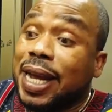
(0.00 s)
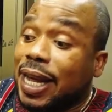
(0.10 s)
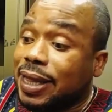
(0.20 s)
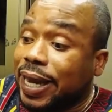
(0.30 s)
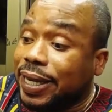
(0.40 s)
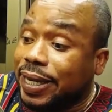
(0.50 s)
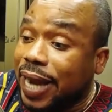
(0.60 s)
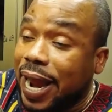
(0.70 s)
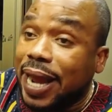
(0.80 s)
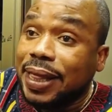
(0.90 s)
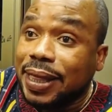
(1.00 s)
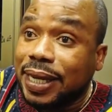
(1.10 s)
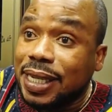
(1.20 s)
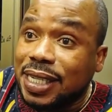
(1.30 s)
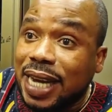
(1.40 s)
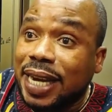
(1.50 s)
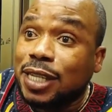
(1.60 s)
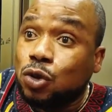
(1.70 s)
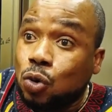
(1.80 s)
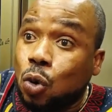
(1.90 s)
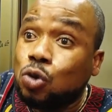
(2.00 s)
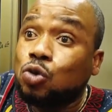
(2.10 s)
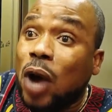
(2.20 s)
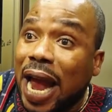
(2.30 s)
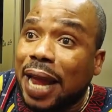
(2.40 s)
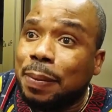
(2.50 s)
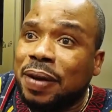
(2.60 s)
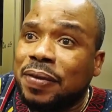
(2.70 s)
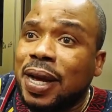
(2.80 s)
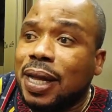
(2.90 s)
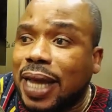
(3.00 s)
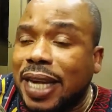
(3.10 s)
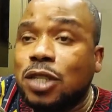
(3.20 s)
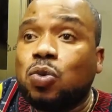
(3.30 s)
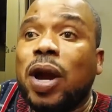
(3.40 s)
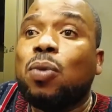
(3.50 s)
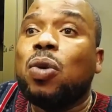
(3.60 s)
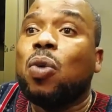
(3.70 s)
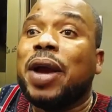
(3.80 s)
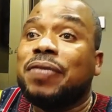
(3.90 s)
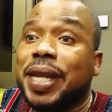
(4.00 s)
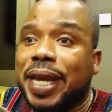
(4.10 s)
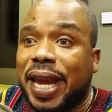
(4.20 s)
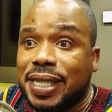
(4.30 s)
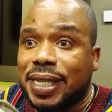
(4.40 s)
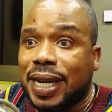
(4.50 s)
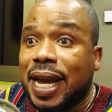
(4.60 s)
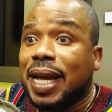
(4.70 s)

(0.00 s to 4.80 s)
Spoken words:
The day they decided to go to IMF, that is where we were vindicated.